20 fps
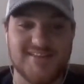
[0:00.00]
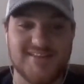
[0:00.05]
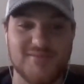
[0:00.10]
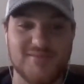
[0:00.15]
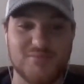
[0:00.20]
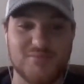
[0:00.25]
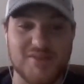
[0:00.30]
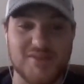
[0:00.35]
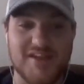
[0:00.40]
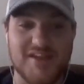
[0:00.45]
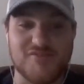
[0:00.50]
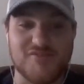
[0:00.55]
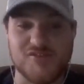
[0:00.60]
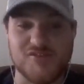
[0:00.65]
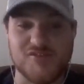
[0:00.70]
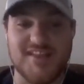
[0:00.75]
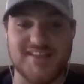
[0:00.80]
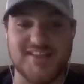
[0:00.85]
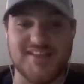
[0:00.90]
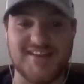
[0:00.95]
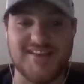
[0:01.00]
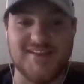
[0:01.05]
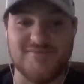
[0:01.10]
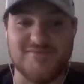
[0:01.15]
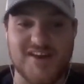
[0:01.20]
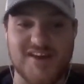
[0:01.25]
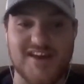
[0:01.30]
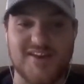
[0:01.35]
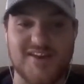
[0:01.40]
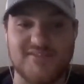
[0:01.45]
playing for Stanley Cup
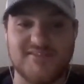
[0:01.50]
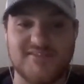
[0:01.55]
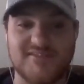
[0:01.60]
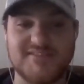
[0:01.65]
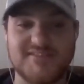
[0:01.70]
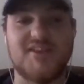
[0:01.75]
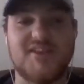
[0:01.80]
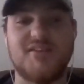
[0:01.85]
final. So.